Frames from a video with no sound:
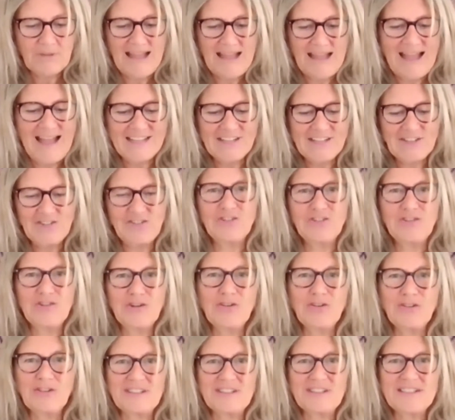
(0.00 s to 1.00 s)
action
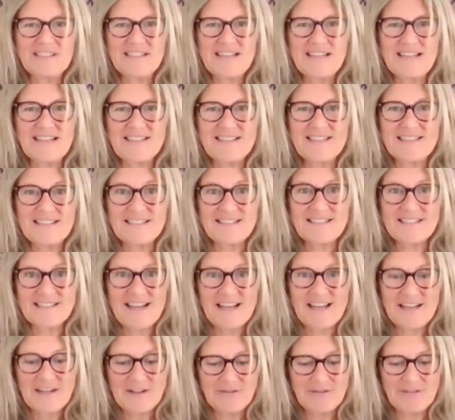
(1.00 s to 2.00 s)
orientated,
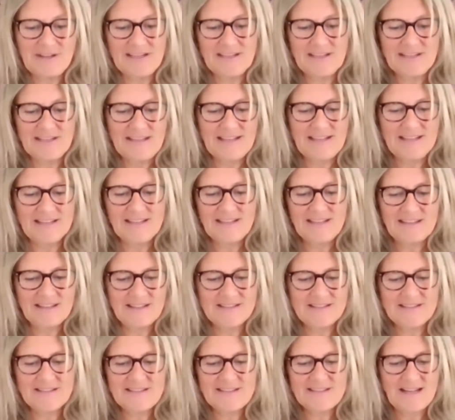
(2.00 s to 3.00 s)
kind of like getting
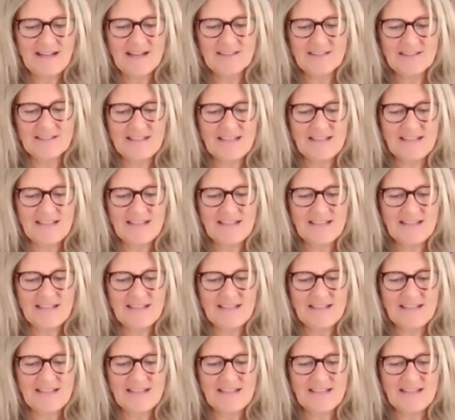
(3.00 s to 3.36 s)
things done,